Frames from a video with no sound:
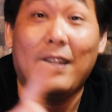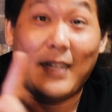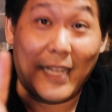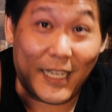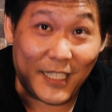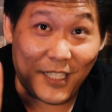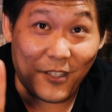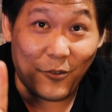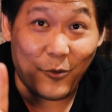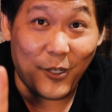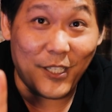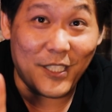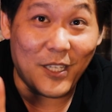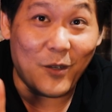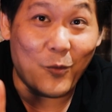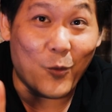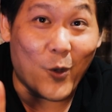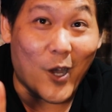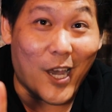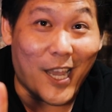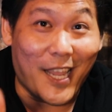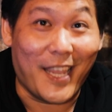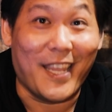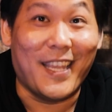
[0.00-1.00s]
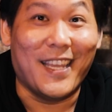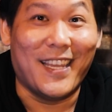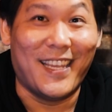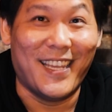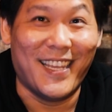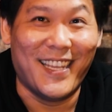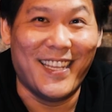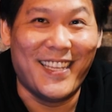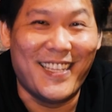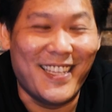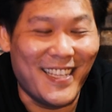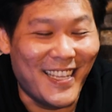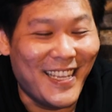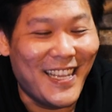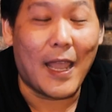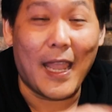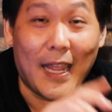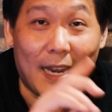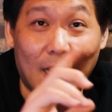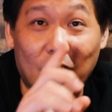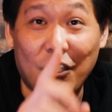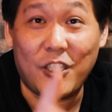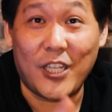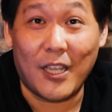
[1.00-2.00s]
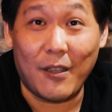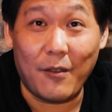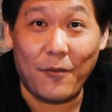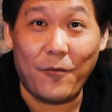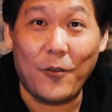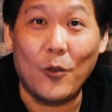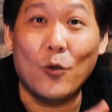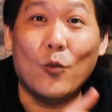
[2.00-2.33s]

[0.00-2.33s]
There's a reason why. And I'll share with